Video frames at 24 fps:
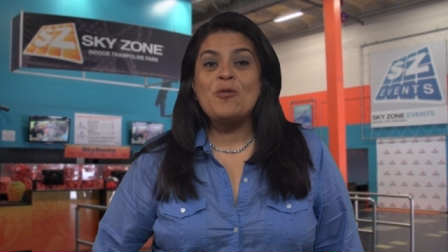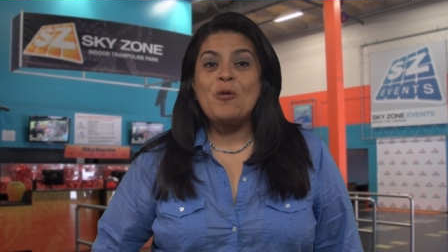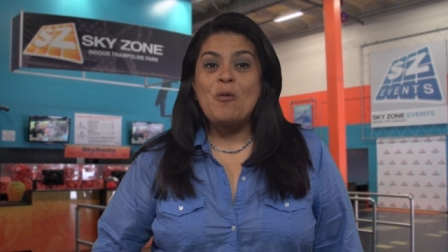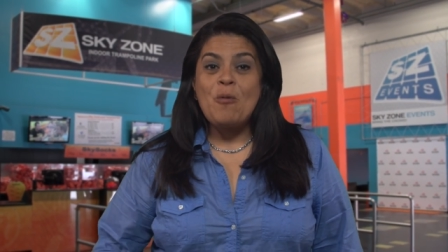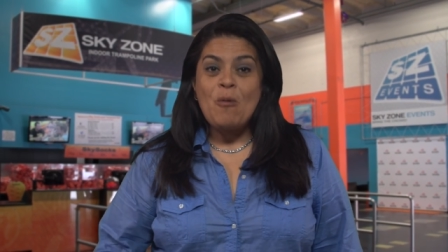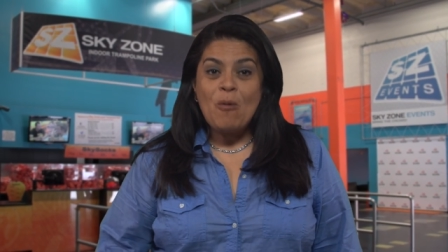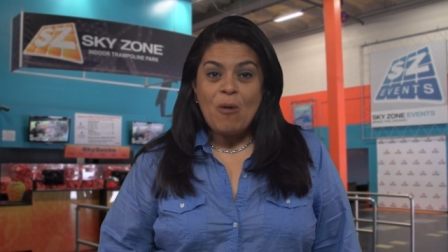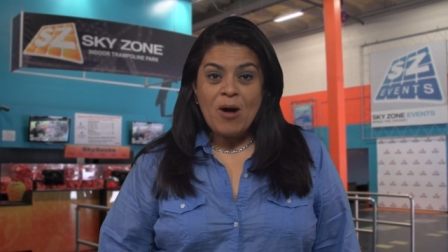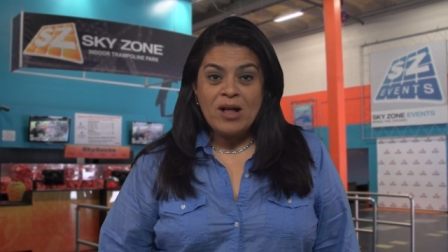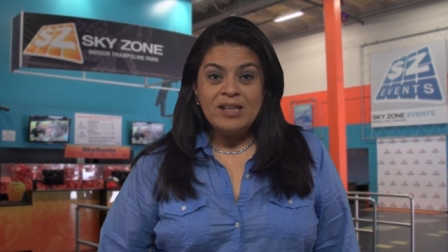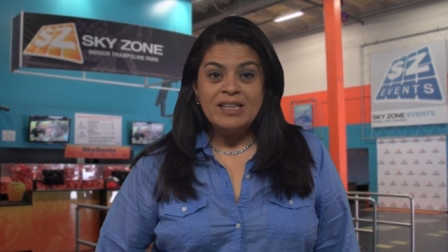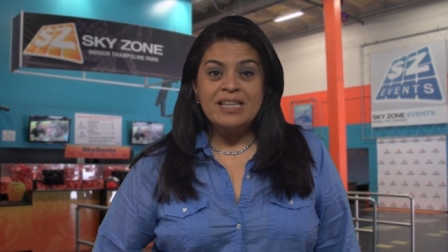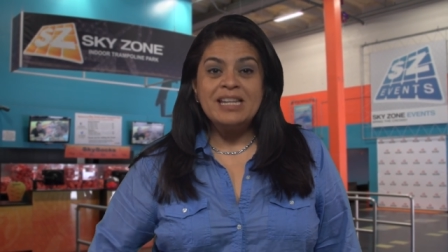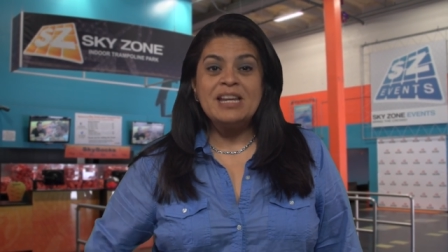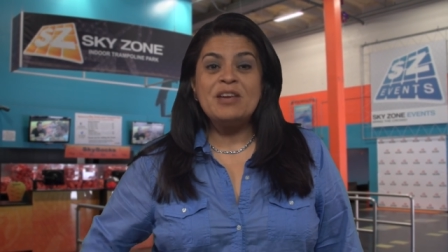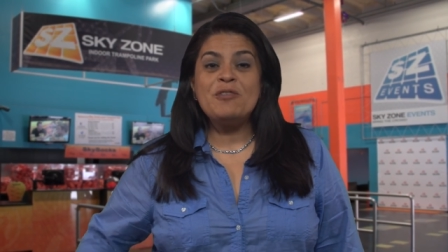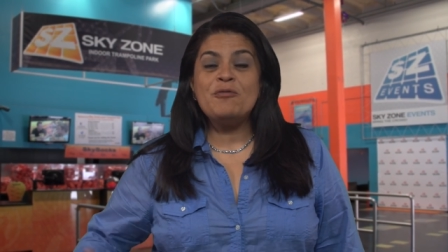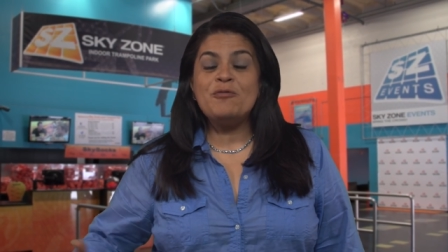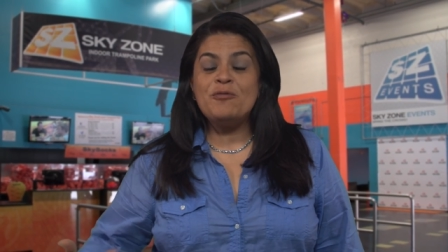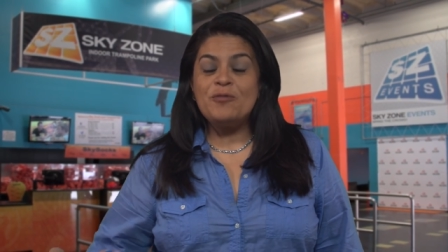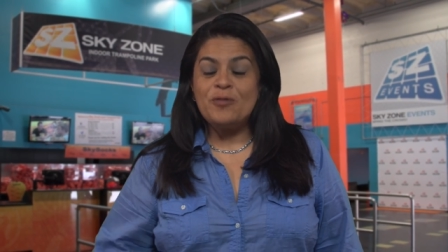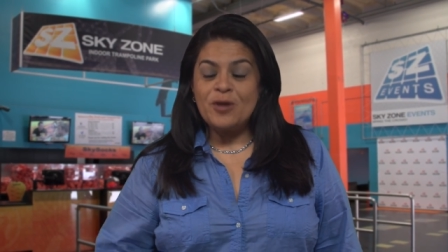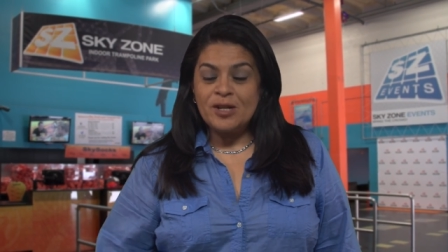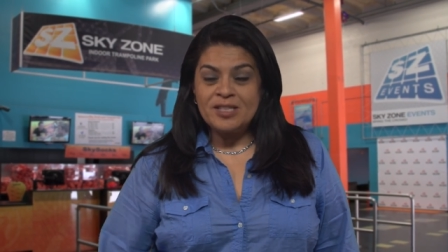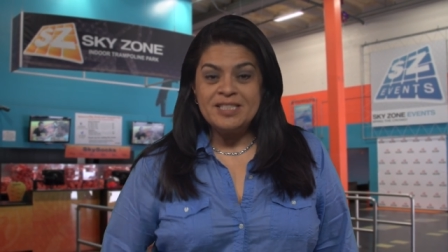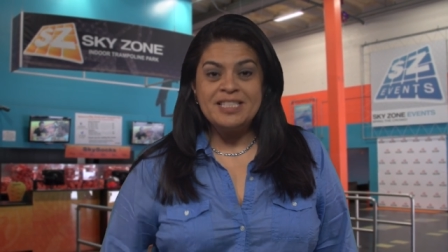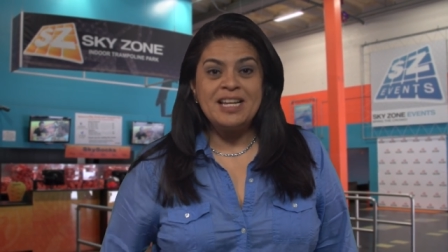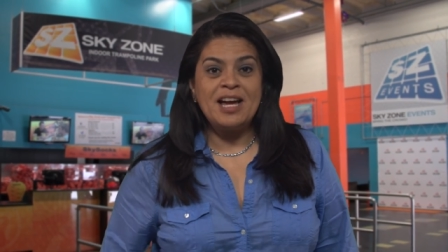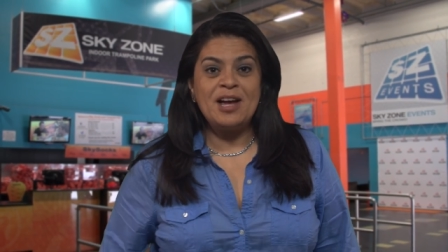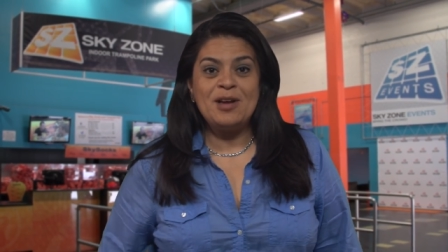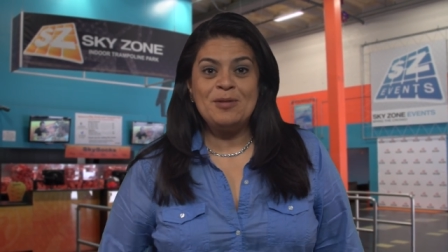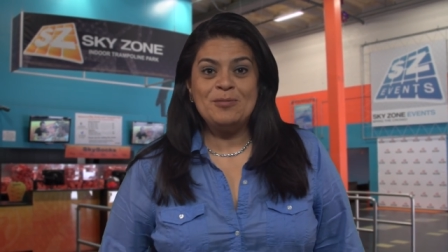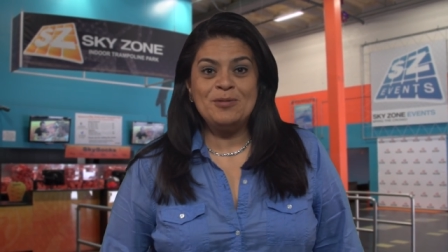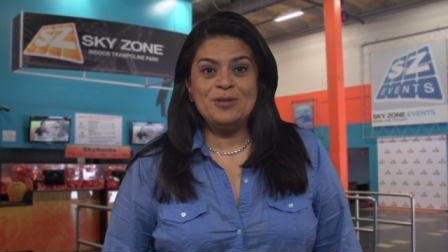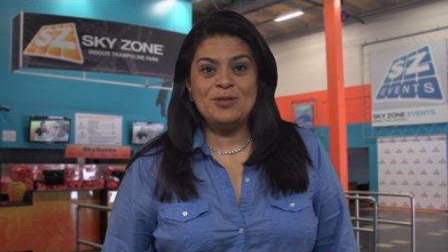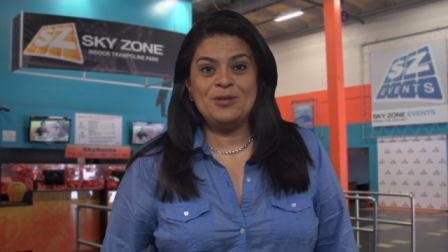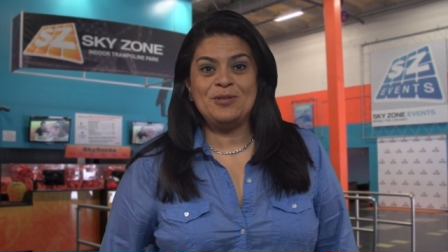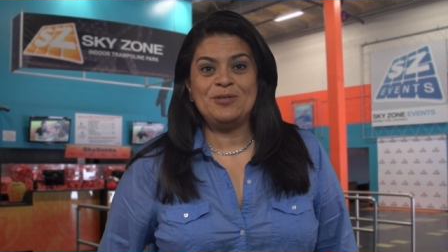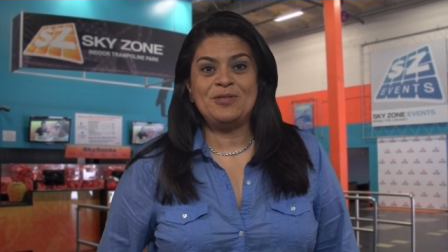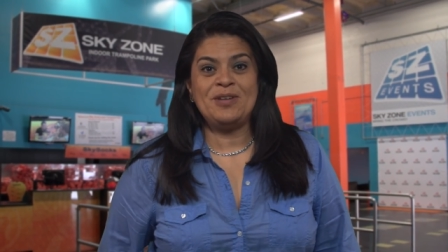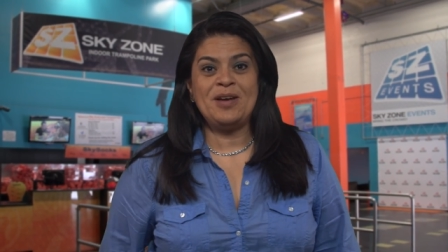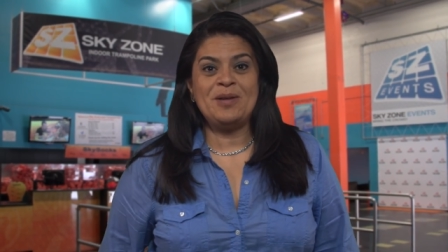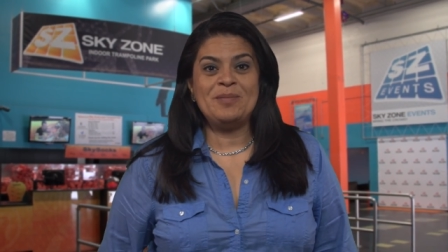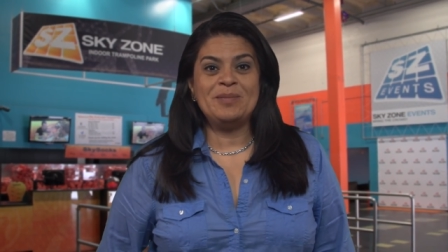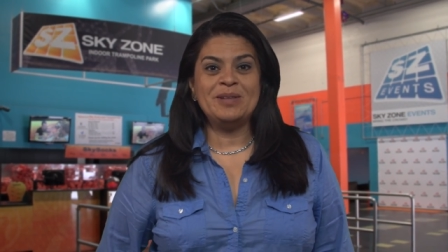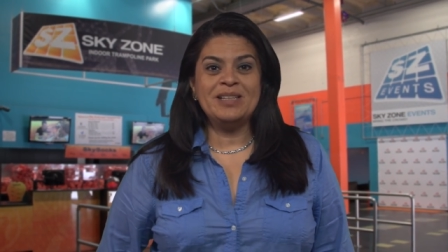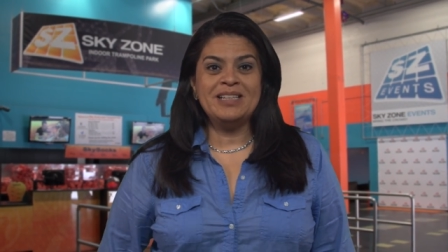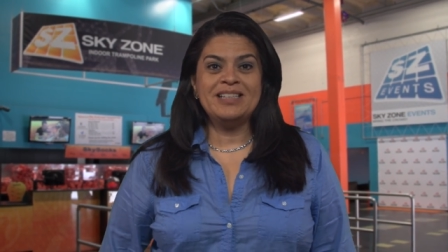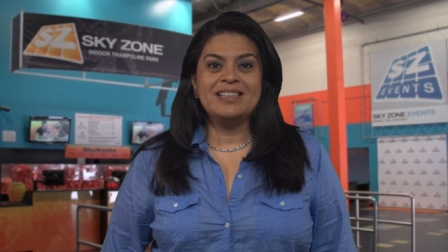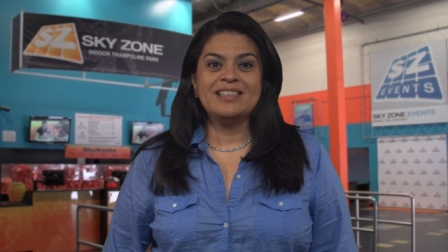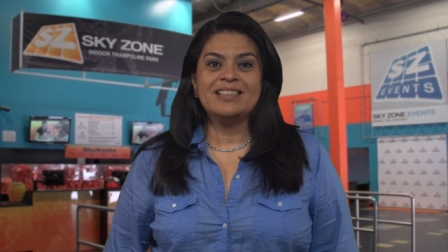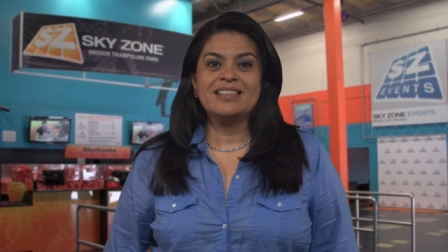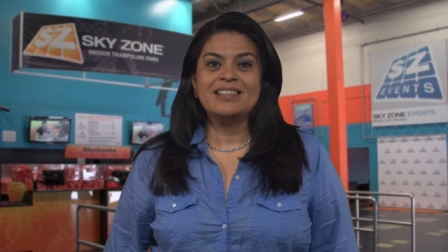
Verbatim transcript: quality fun time with your family.